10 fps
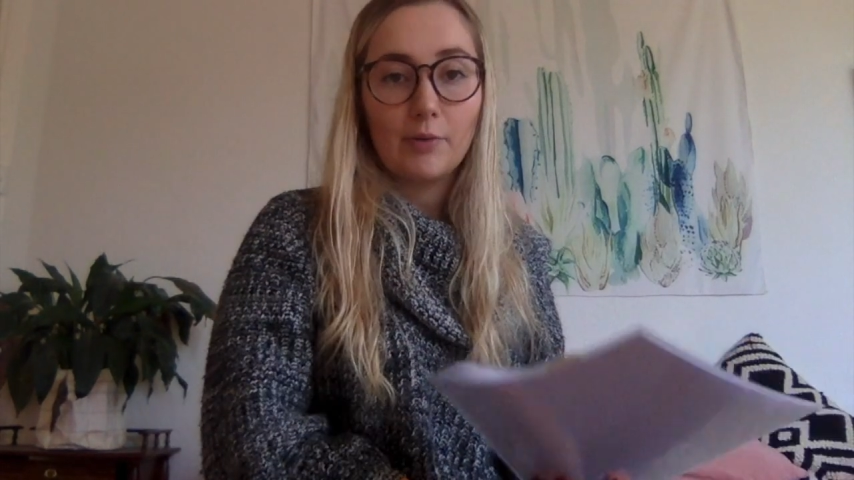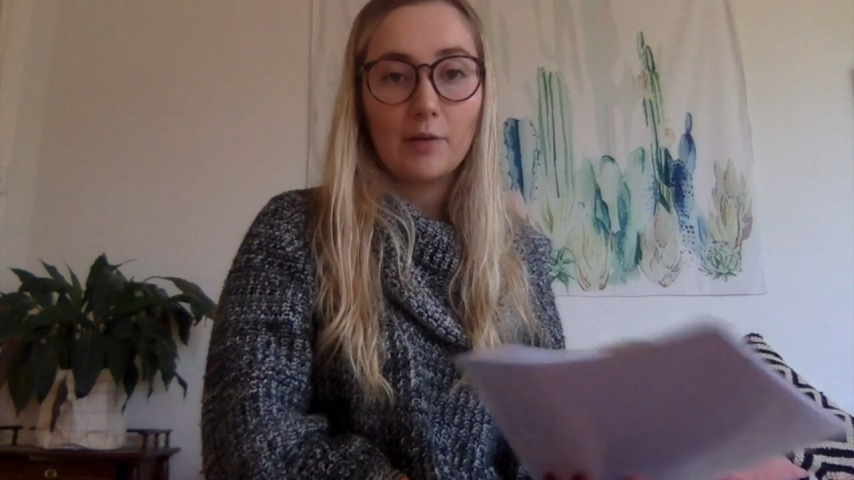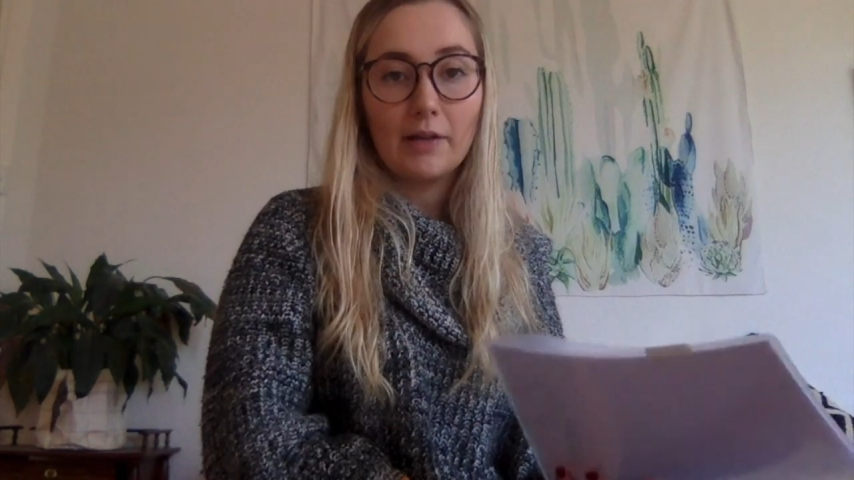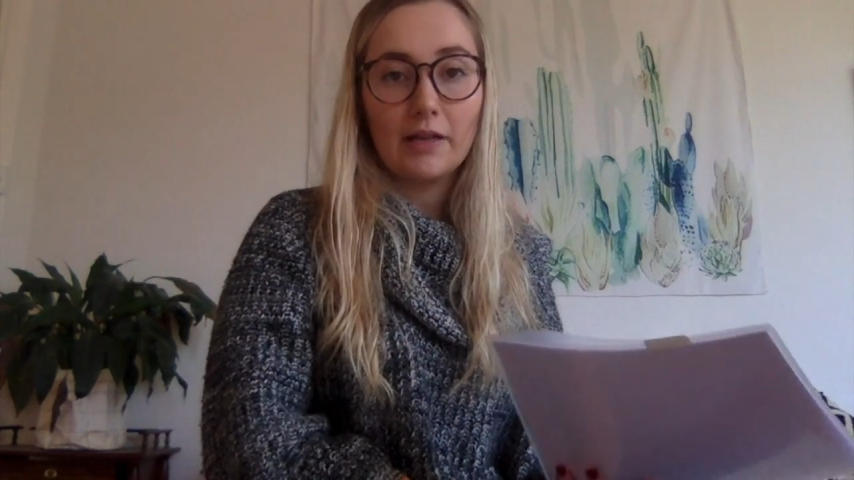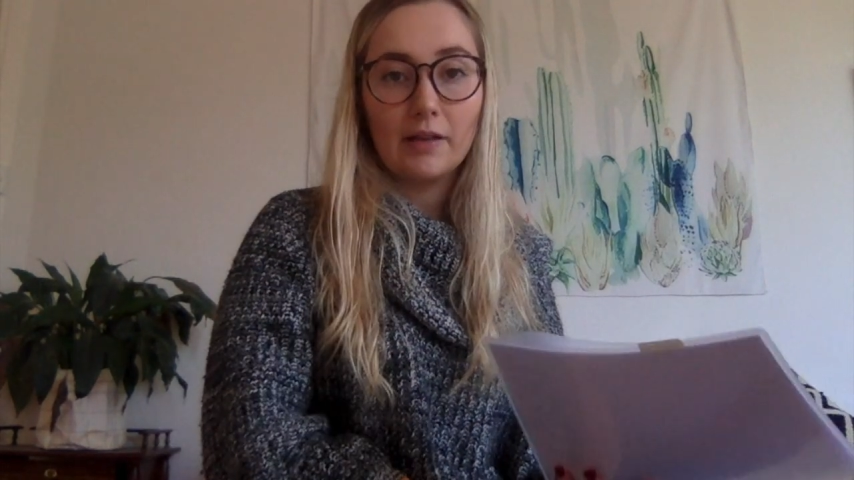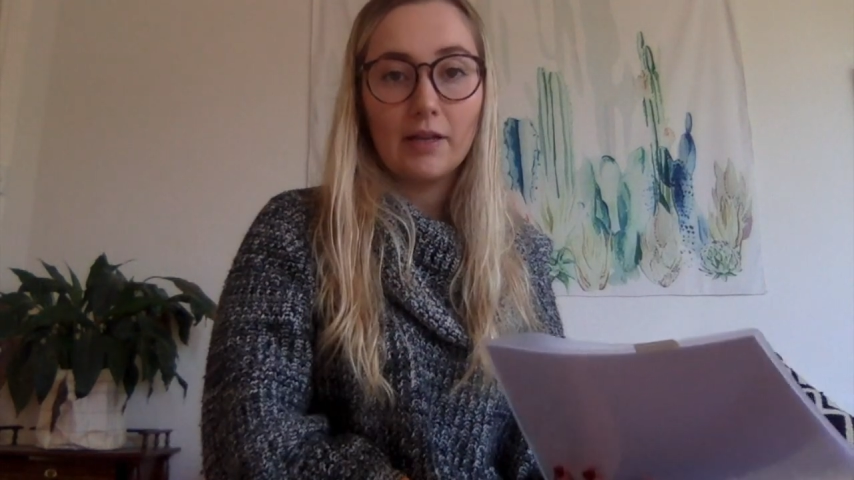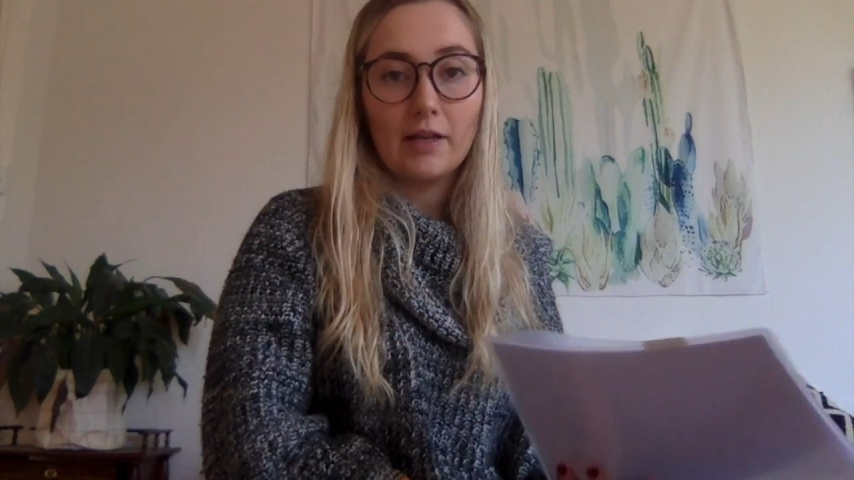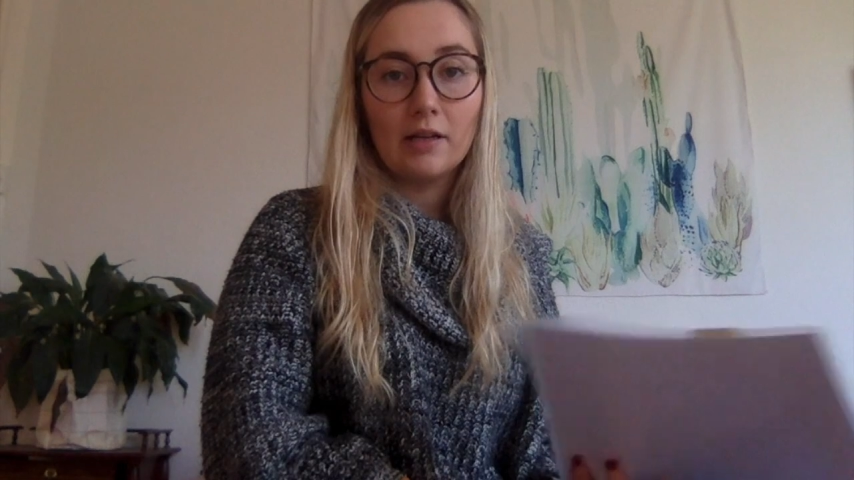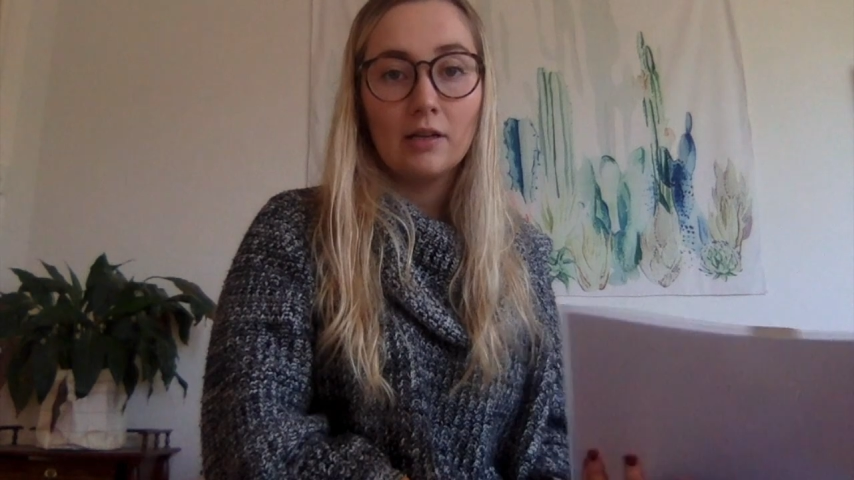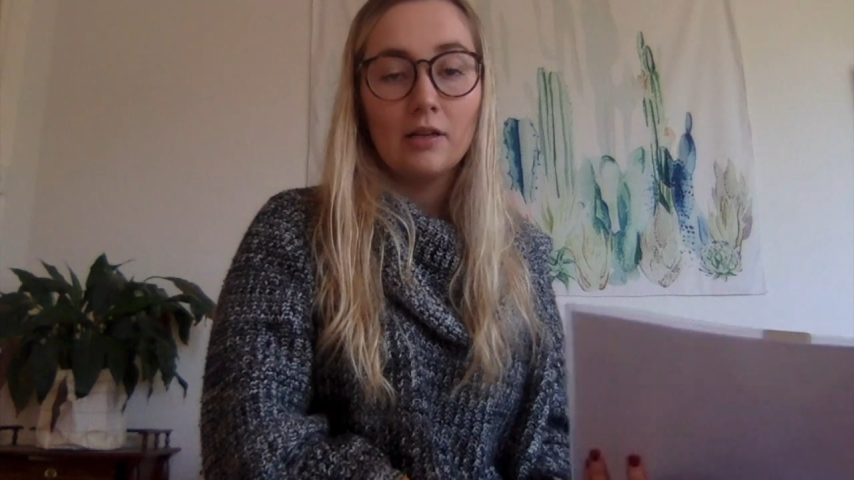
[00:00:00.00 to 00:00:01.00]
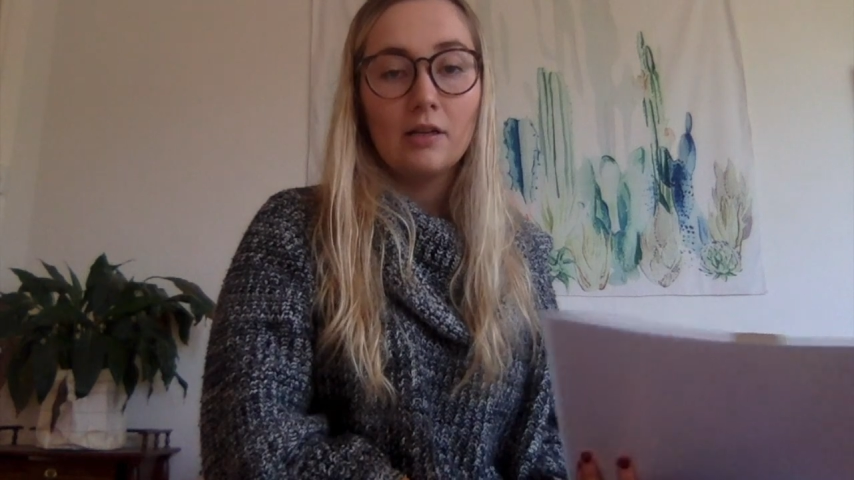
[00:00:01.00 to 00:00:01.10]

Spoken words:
pop that in there.